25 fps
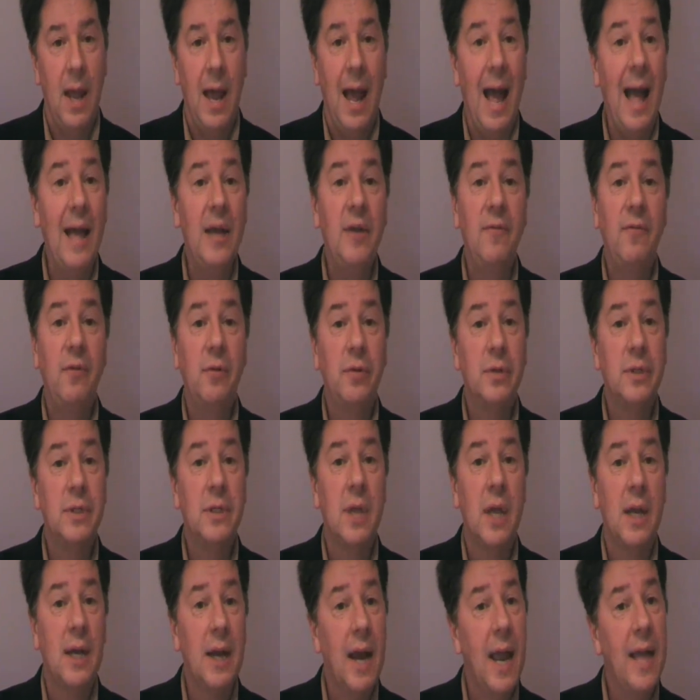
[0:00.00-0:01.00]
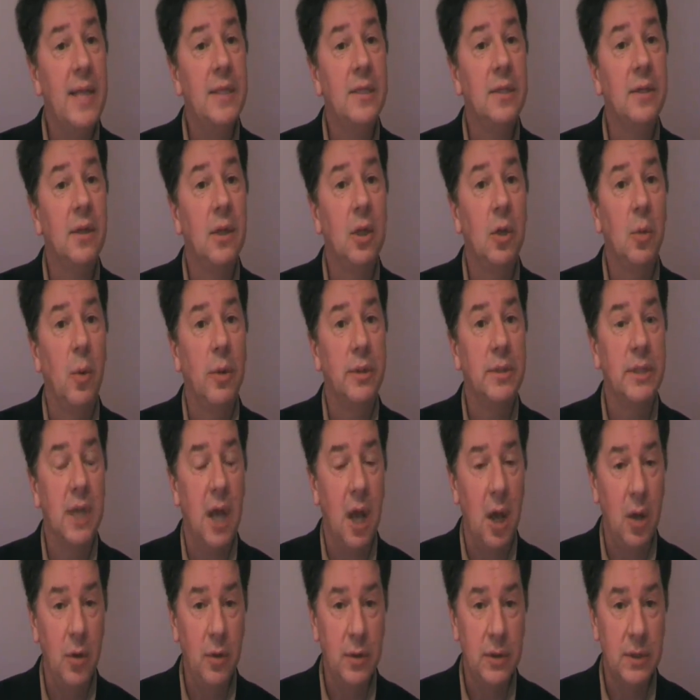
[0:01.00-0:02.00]
And if you decide later that you want to
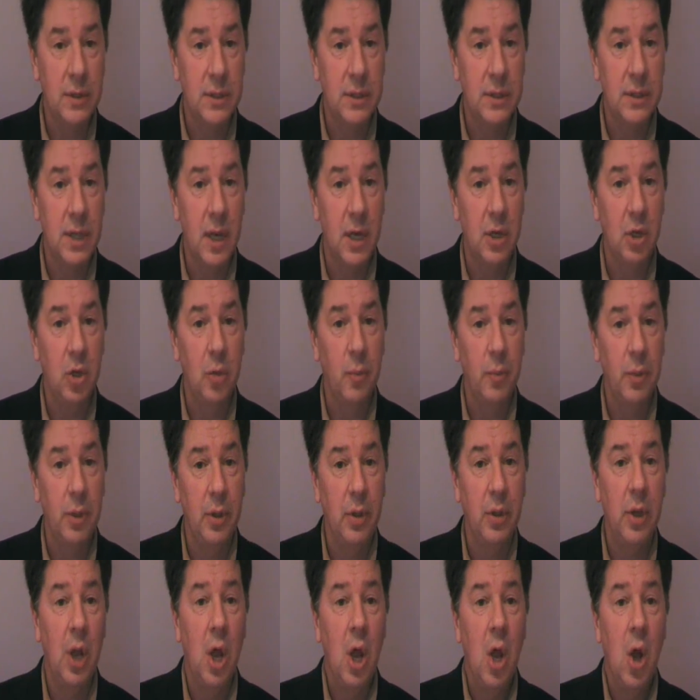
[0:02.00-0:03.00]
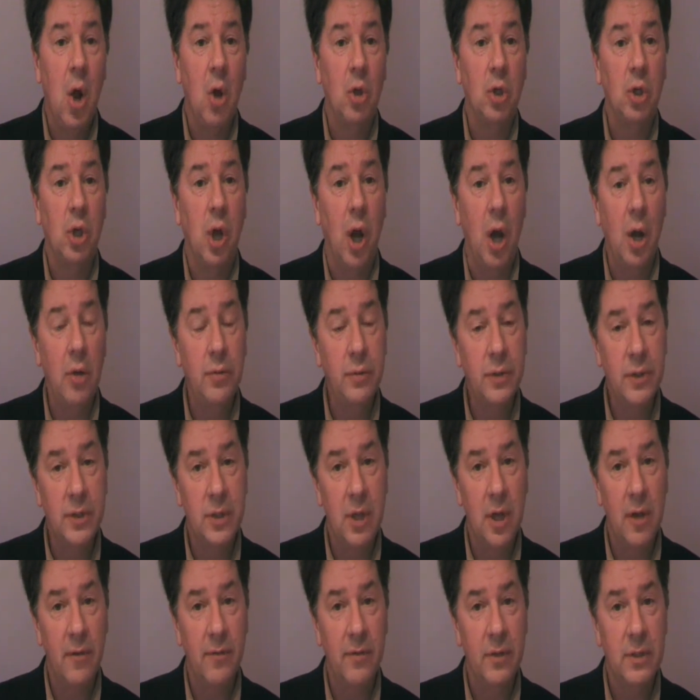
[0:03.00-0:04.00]
host the site you build on your own
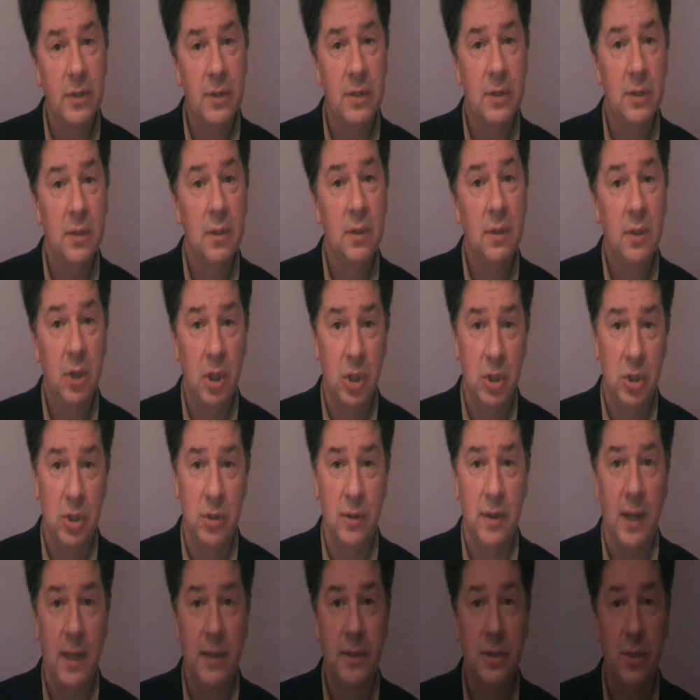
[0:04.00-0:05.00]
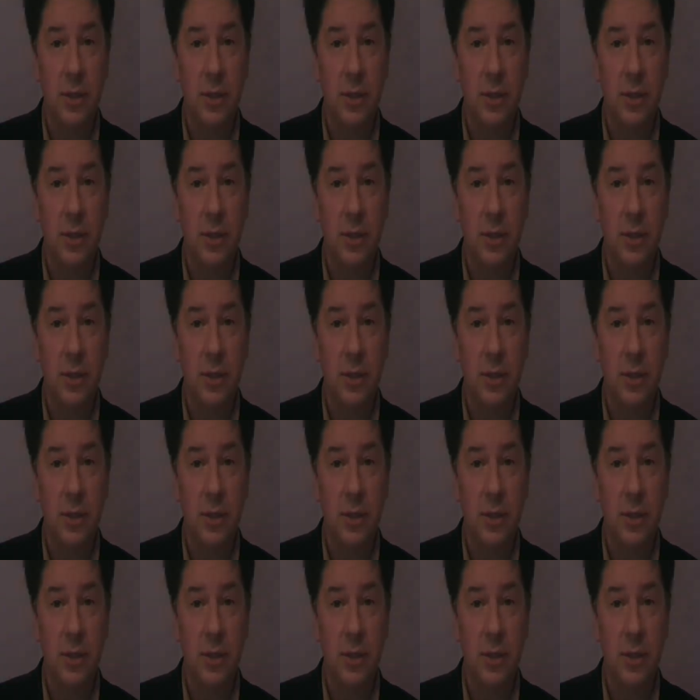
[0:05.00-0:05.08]
servers, you can do that